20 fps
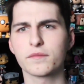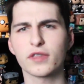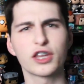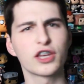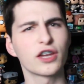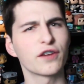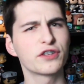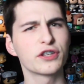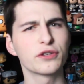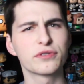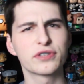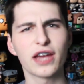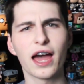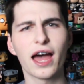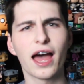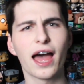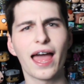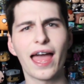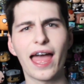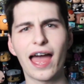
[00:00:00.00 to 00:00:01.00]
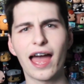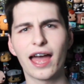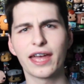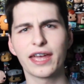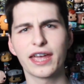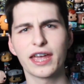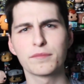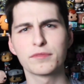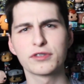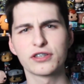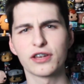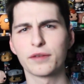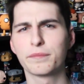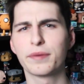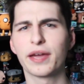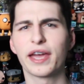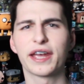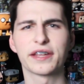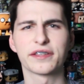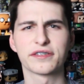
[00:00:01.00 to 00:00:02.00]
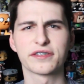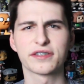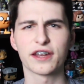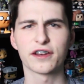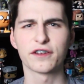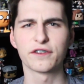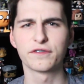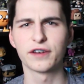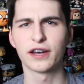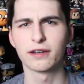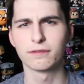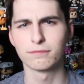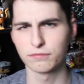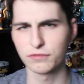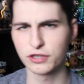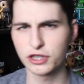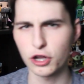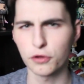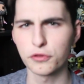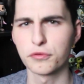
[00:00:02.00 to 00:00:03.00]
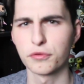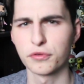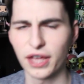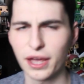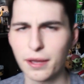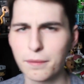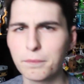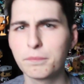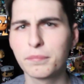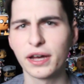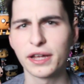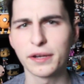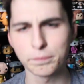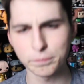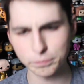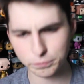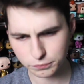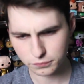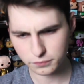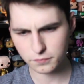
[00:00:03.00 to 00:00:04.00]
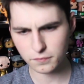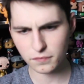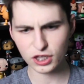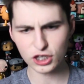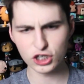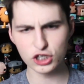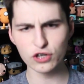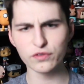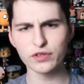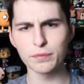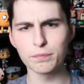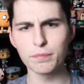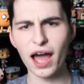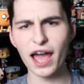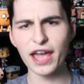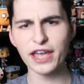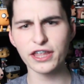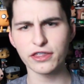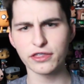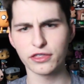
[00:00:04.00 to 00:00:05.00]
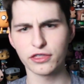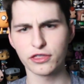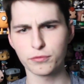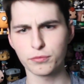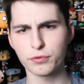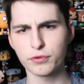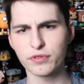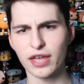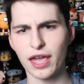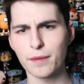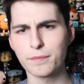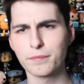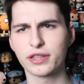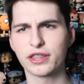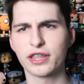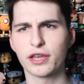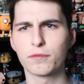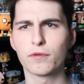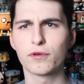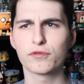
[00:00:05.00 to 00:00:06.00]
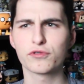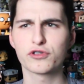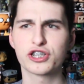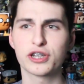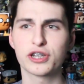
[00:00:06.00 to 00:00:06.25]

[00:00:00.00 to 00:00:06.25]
you have to use Amazon Pay instead of go through them. But you have to buy it through them, but they won't